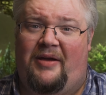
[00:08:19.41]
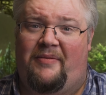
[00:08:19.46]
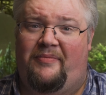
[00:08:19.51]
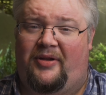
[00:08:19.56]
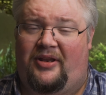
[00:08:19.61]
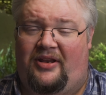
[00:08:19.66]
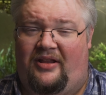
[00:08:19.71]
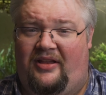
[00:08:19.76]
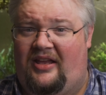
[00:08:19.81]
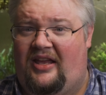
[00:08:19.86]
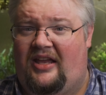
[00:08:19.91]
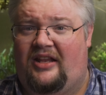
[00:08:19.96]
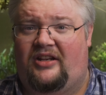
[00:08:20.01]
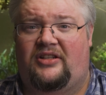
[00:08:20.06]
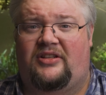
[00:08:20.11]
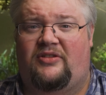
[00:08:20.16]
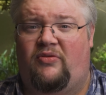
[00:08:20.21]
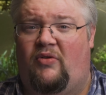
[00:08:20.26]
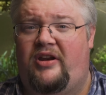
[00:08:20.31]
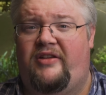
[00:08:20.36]
But
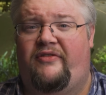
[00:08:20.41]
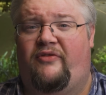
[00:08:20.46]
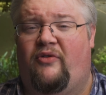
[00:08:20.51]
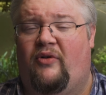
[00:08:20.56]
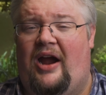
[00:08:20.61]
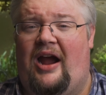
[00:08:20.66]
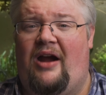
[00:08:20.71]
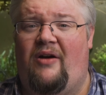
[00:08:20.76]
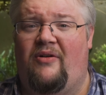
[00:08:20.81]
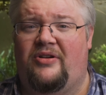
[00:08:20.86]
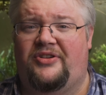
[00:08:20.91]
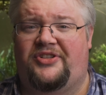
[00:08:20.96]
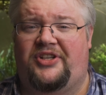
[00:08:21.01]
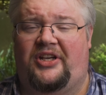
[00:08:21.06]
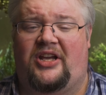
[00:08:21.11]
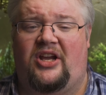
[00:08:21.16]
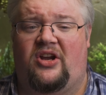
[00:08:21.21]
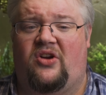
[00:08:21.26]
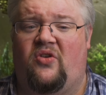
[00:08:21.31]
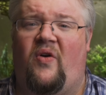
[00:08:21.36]
in twenty-four hours,
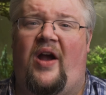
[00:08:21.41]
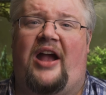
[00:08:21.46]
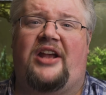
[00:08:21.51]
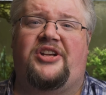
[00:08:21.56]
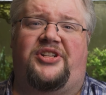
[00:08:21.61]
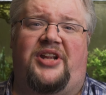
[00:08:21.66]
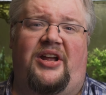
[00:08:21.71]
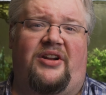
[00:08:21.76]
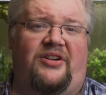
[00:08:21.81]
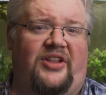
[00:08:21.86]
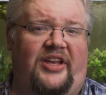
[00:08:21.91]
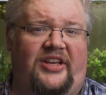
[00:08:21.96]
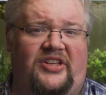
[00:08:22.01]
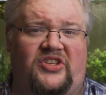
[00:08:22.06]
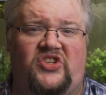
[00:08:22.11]
it can crash down to like